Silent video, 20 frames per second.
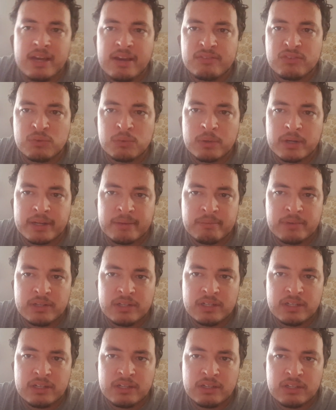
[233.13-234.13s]
after work, I'm
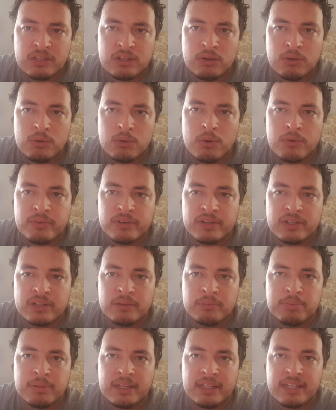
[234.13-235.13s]
gonna go over
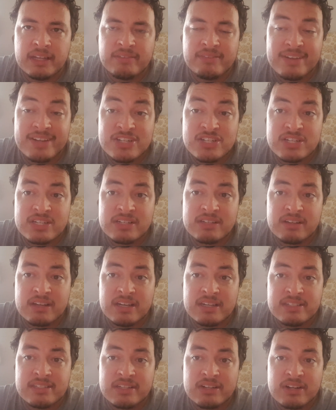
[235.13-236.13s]
to Play Live Nation
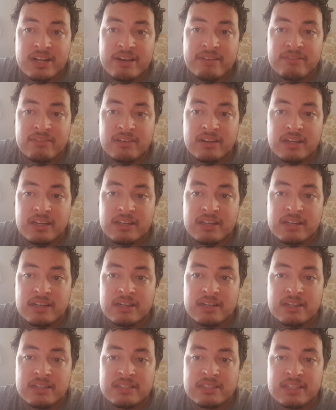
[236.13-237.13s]
because they're have
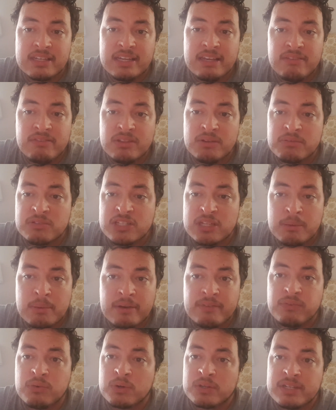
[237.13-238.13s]
because even though it's not
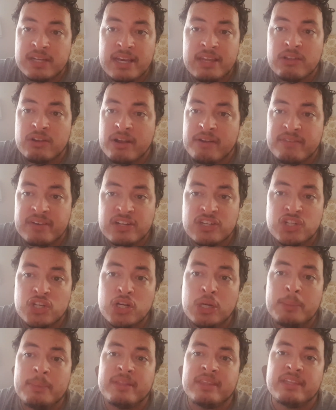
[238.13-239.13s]
my forte, they're having a
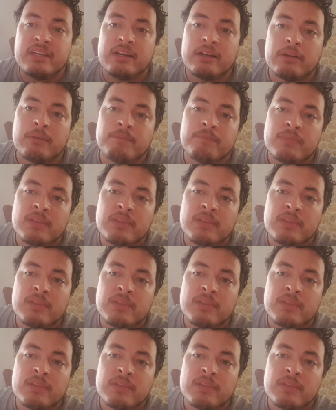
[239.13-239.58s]
tournament there